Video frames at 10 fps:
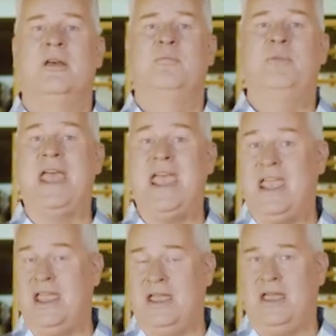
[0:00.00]

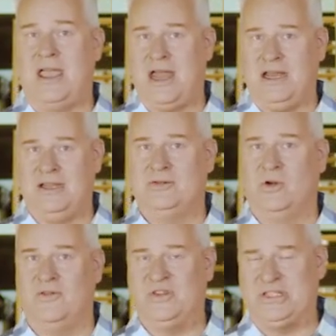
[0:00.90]
paying any
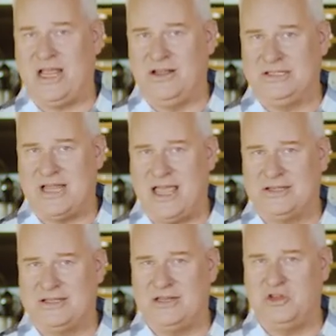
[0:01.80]
sort of sales
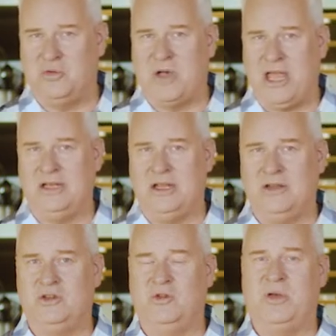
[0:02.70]
tax that you might
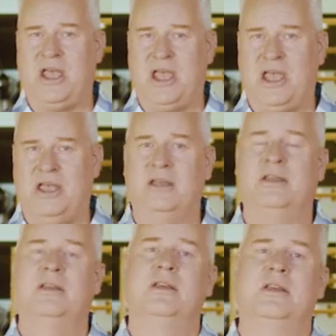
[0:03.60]
need to pay,
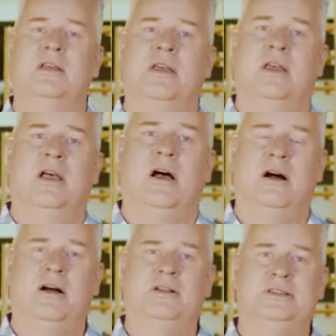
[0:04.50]

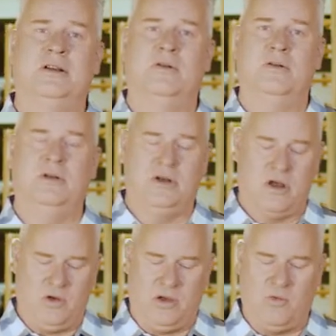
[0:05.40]
also
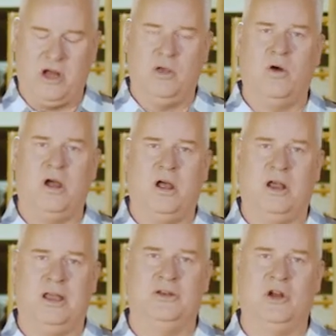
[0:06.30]
knowing where you are
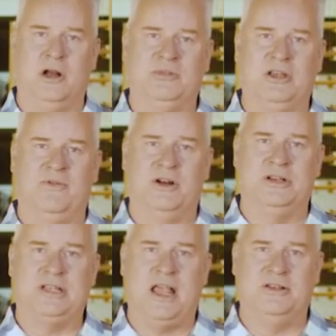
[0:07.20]
in terms of your
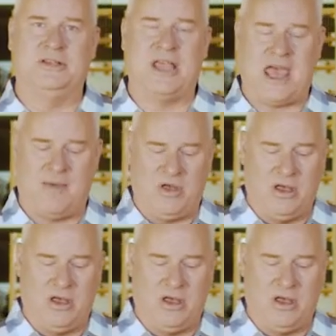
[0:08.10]
sales cap